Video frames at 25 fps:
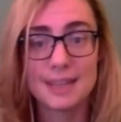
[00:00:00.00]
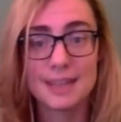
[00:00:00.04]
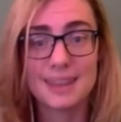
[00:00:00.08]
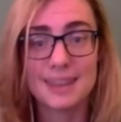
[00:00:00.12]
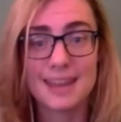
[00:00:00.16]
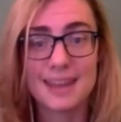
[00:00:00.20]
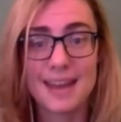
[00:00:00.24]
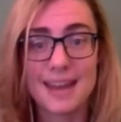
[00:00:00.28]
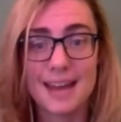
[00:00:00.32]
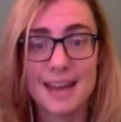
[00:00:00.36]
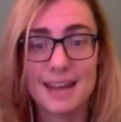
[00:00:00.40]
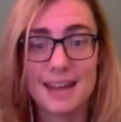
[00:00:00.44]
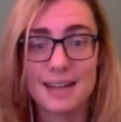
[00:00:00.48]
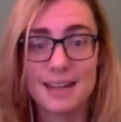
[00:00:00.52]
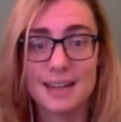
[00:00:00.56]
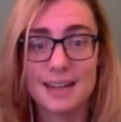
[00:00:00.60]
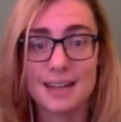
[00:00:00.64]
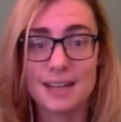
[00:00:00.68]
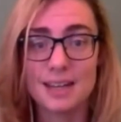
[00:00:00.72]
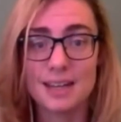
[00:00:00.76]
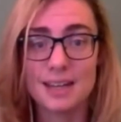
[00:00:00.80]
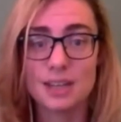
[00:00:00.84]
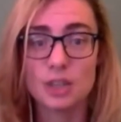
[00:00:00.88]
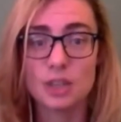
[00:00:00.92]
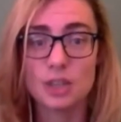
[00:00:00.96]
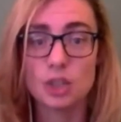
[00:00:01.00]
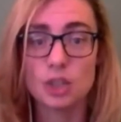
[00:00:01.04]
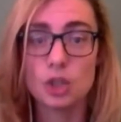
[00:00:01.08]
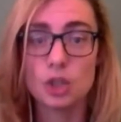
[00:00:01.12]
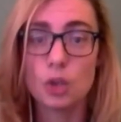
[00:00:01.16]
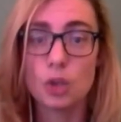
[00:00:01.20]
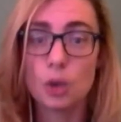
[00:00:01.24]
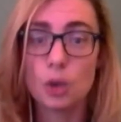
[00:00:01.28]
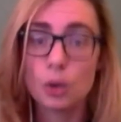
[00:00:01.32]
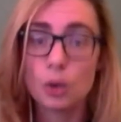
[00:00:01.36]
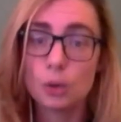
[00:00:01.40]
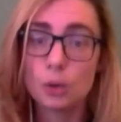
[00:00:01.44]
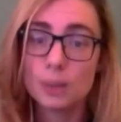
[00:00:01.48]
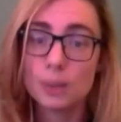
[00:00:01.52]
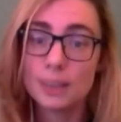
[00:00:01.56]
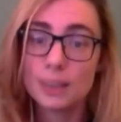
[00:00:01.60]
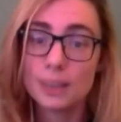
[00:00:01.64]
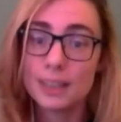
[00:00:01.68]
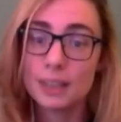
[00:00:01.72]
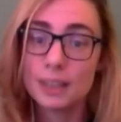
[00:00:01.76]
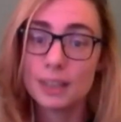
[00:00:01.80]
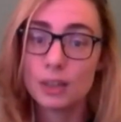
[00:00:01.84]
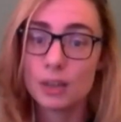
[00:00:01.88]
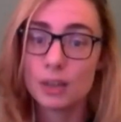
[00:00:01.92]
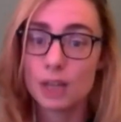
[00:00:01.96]
that you're
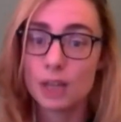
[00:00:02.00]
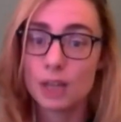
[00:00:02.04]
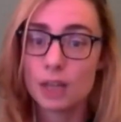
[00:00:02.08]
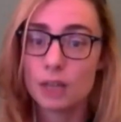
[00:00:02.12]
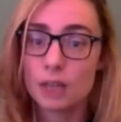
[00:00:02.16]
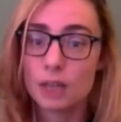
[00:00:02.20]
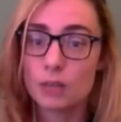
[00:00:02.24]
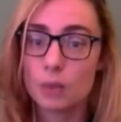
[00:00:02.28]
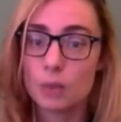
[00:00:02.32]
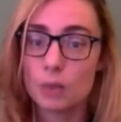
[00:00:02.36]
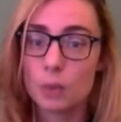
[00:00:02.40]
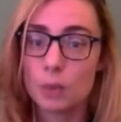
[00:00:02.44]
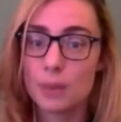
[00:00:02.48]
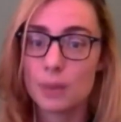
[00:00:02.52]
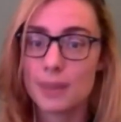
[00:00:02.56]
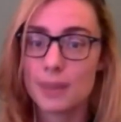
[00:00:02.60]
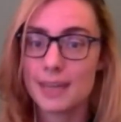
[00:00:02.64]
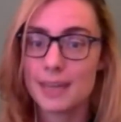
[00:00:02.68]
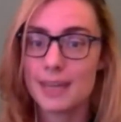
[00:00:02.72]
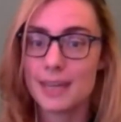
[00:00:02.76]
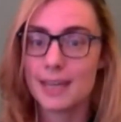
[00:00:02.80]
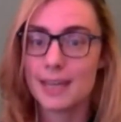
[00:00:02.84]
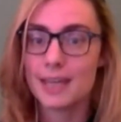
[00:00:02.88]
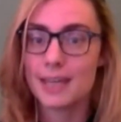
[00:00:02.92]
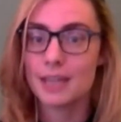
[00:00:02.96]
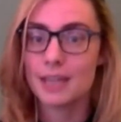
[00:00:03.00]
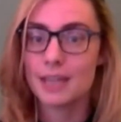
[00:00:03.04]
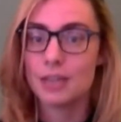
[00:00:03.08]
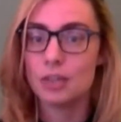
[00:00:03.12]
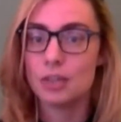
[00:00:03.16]
really looking for what they